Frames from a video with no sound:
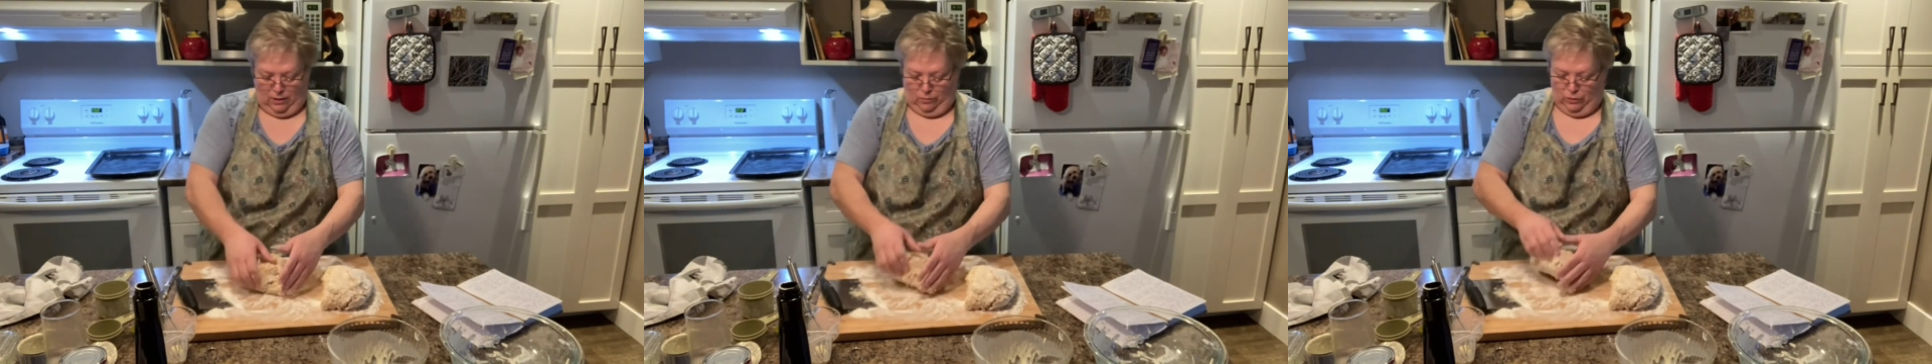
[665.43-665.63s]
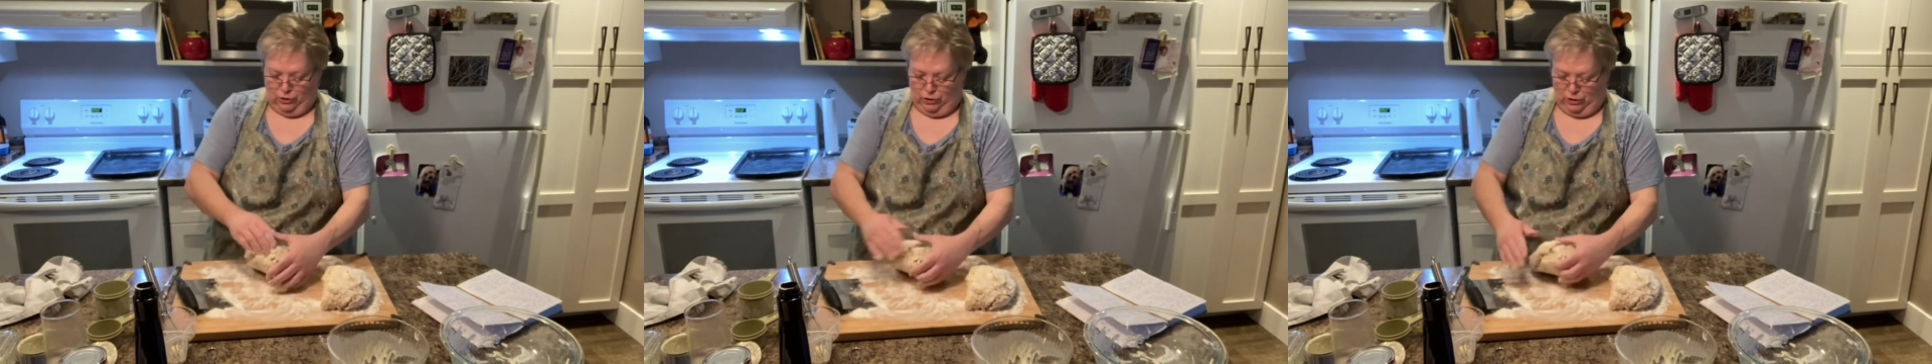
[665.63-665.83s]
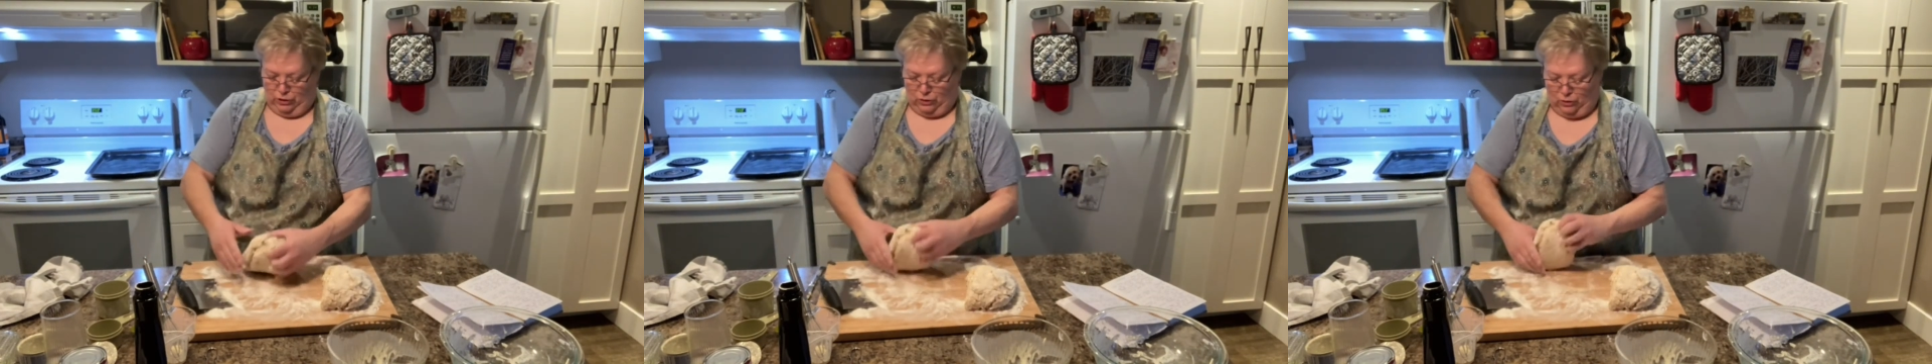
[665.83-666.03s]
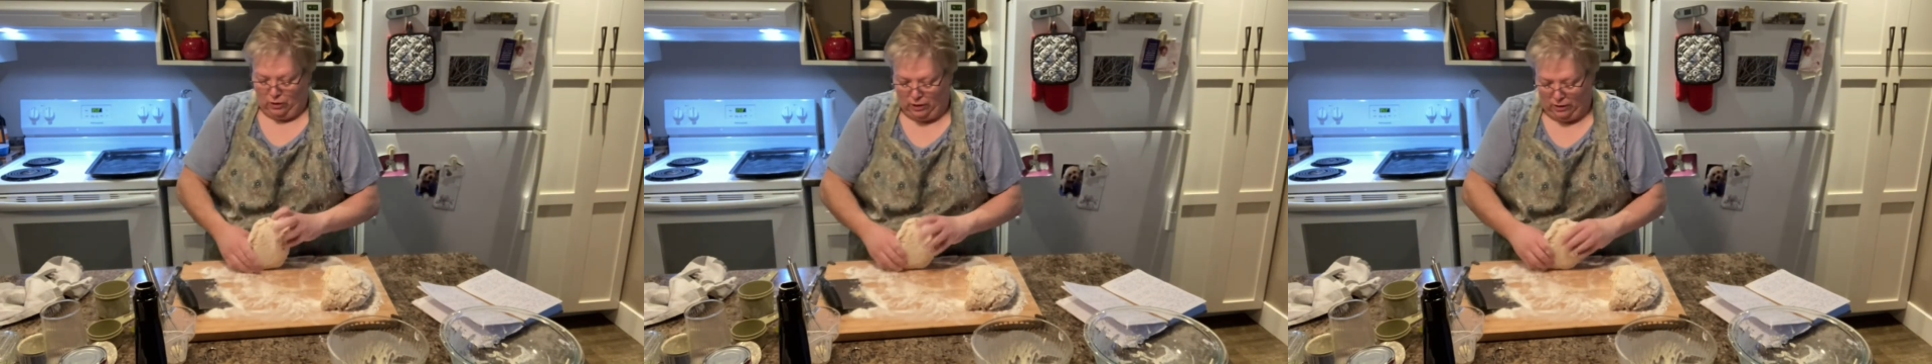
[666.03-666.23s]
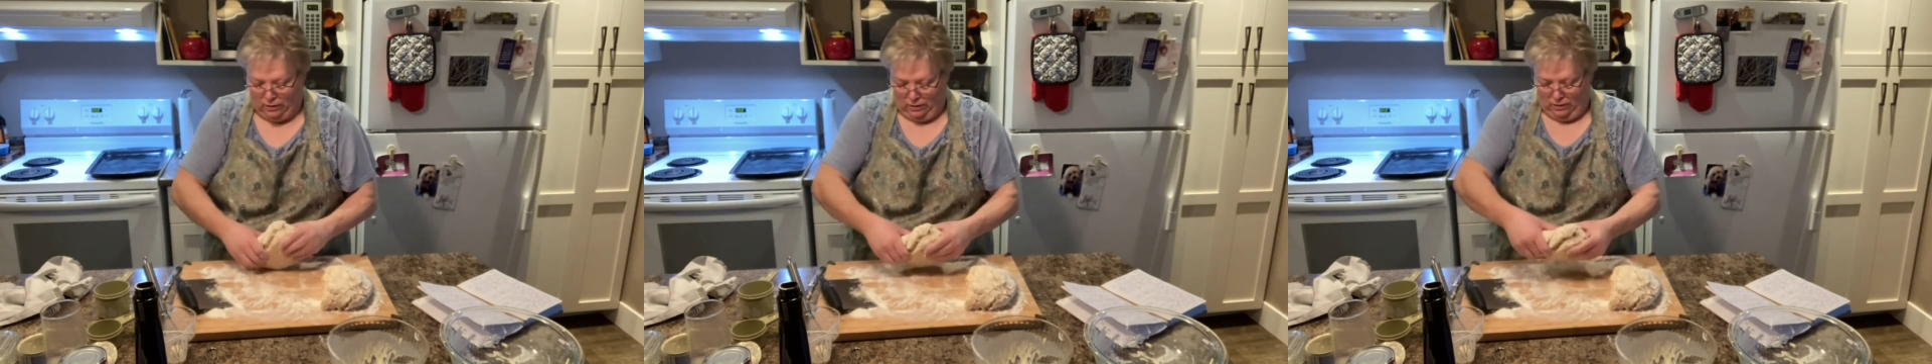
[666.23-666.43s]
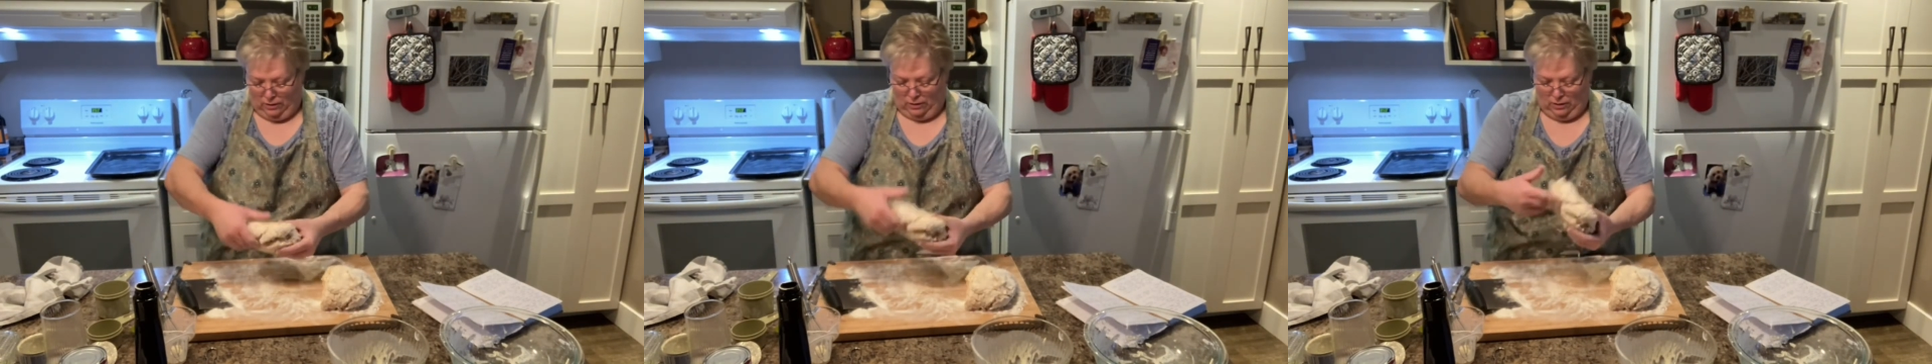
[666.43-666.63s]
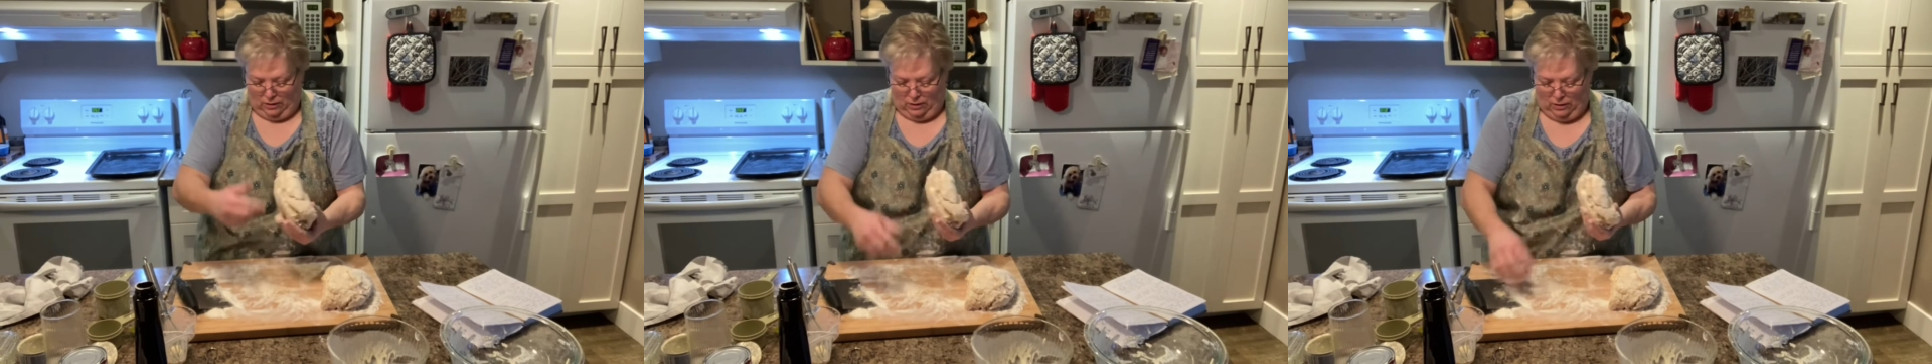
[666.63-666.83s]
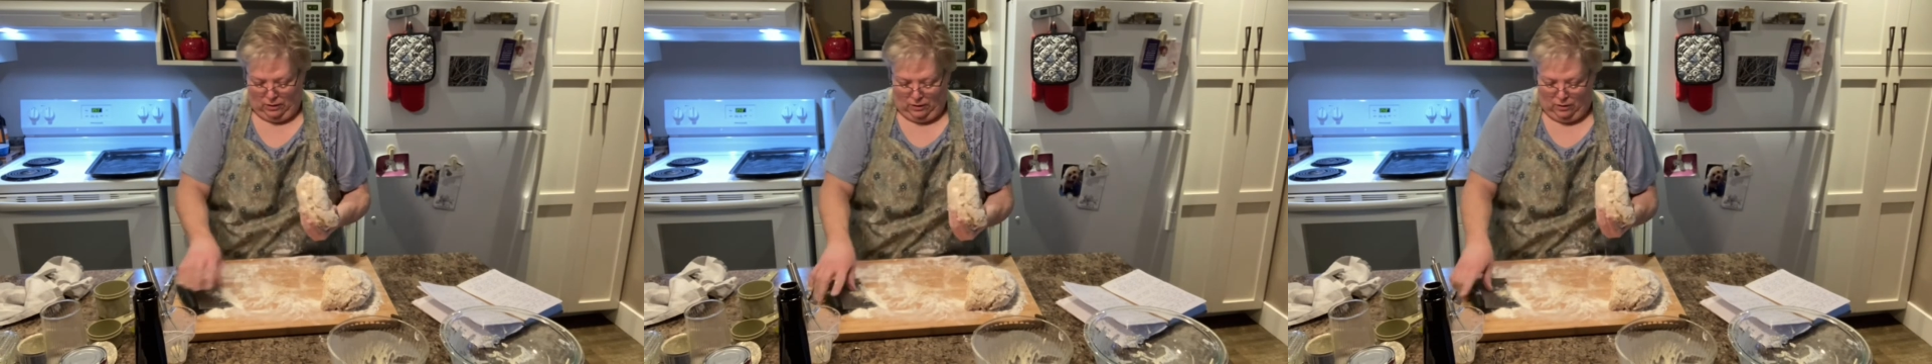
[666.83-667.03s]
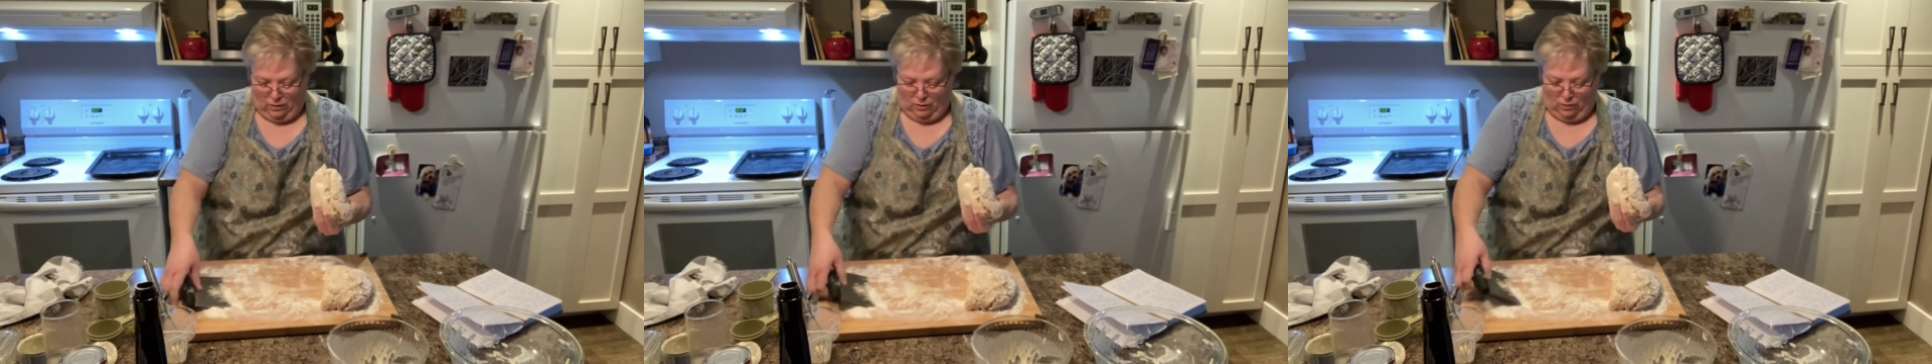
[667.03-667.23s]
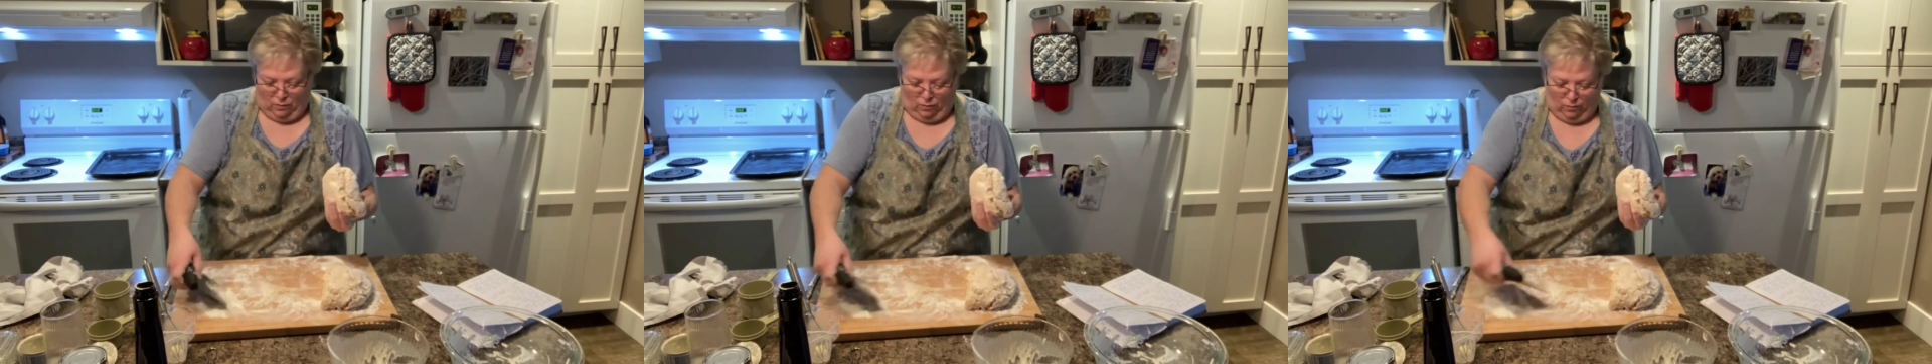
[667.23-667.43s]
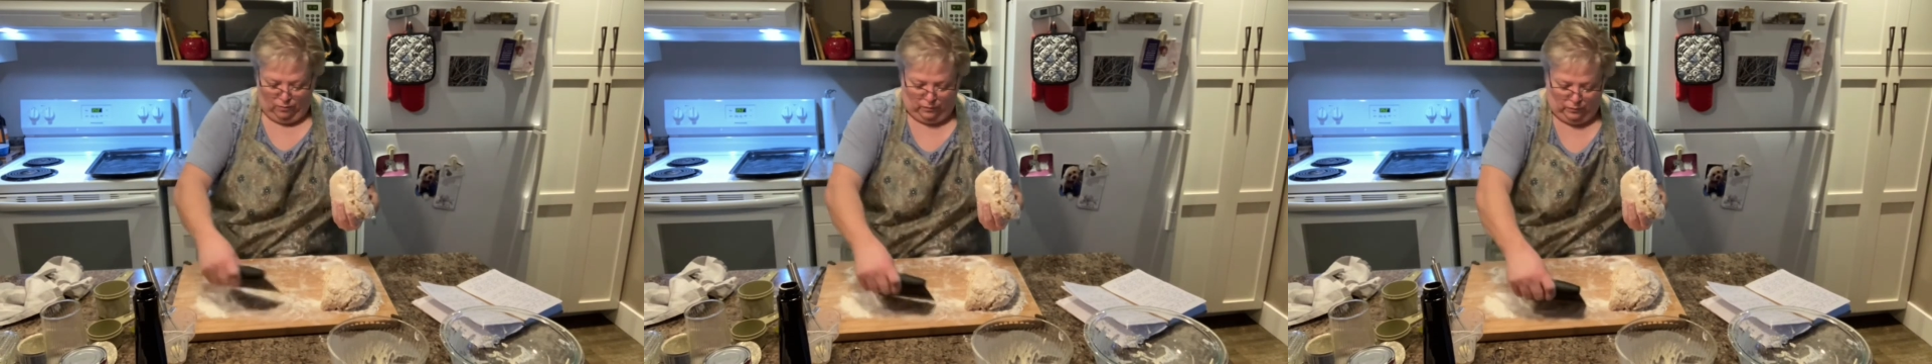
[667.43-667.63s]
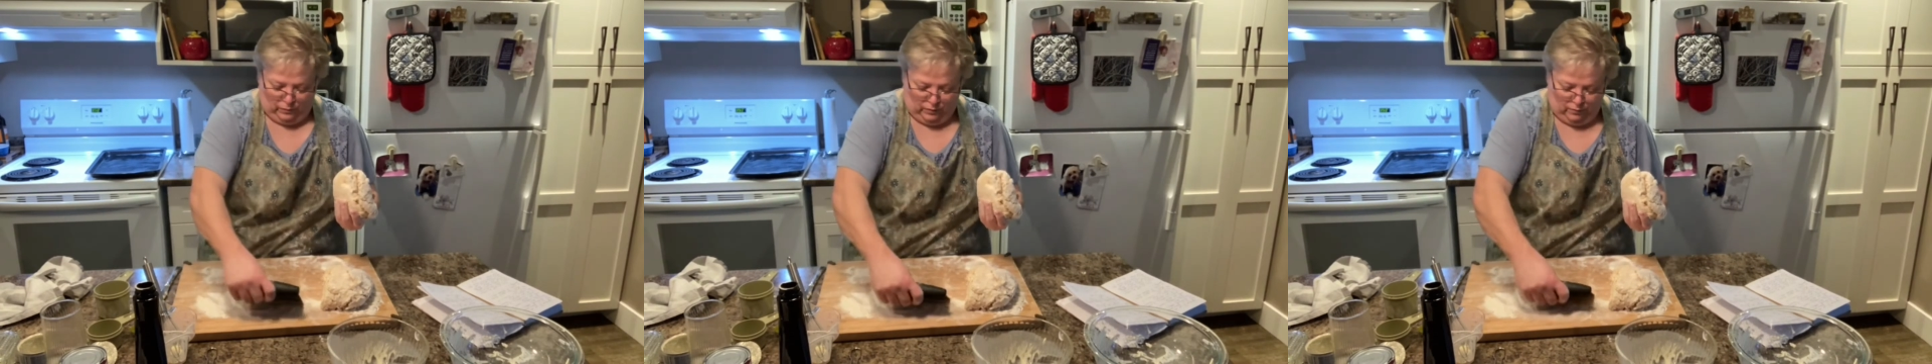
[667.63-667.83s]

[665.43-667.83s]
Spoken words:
we're just going to